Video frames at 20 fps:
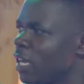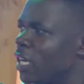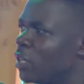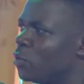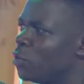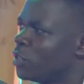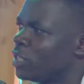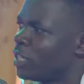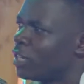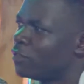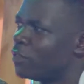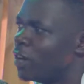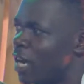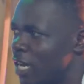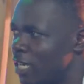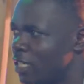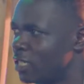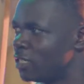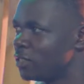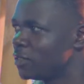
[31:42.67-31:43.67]
and what I've
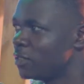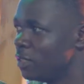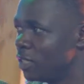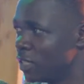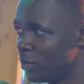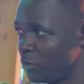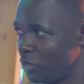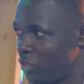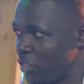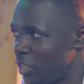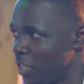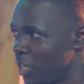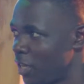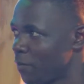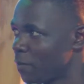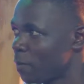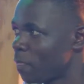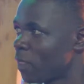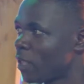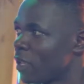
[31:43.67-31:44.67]
heard them share,
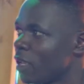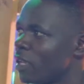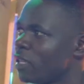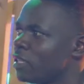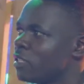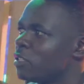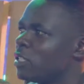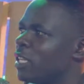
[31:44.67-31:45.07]
it is